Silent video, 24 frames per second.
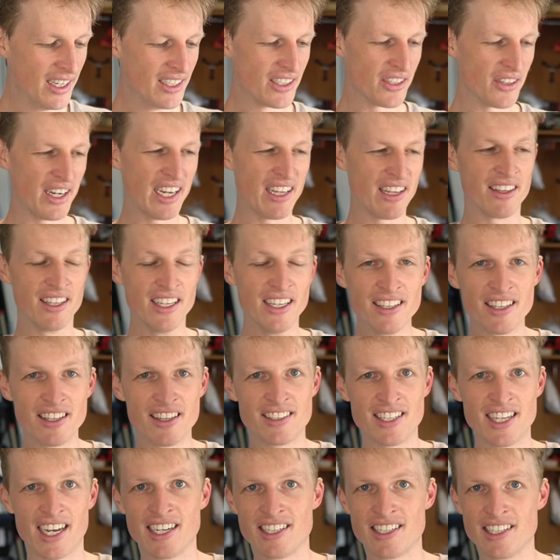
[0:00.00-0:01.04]
So I think that
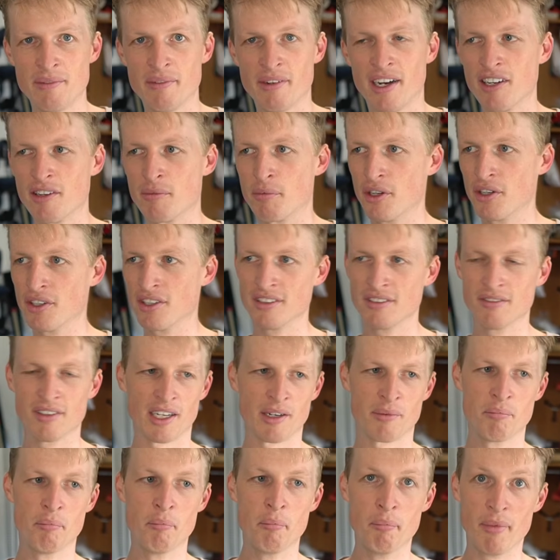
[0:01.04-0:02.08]
this actually might have broken
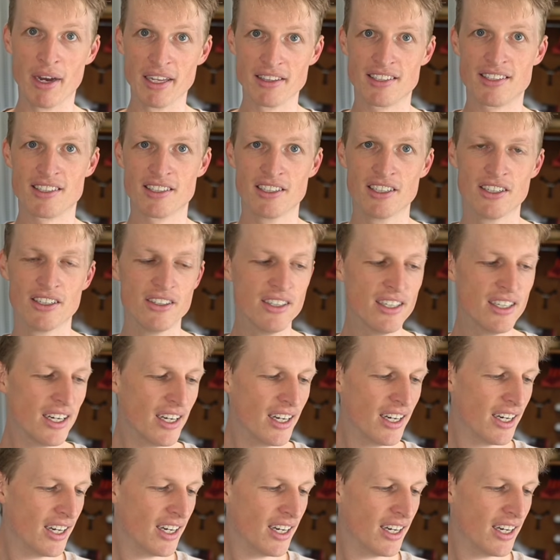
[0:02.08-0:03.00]
like months ago